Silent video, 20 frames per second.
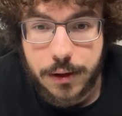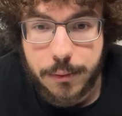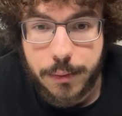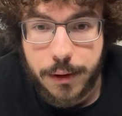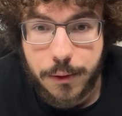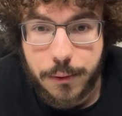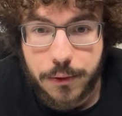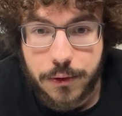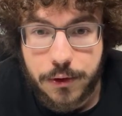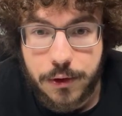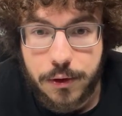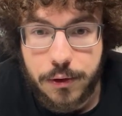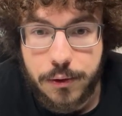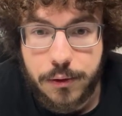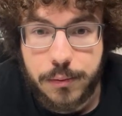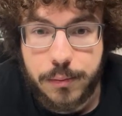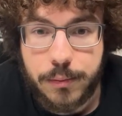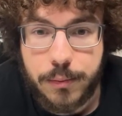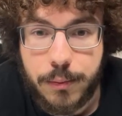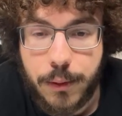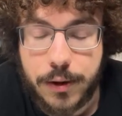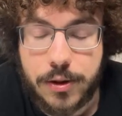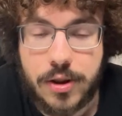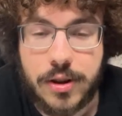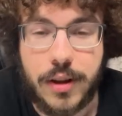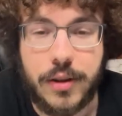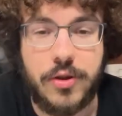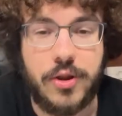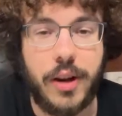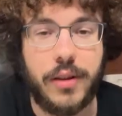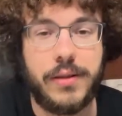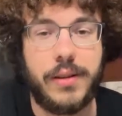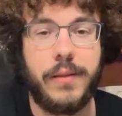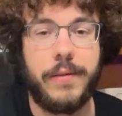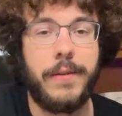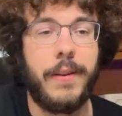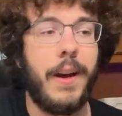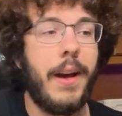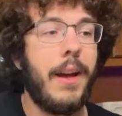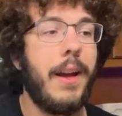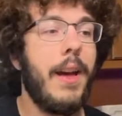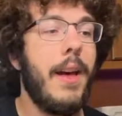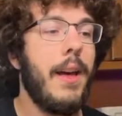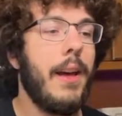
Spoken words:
but it was too much to justify.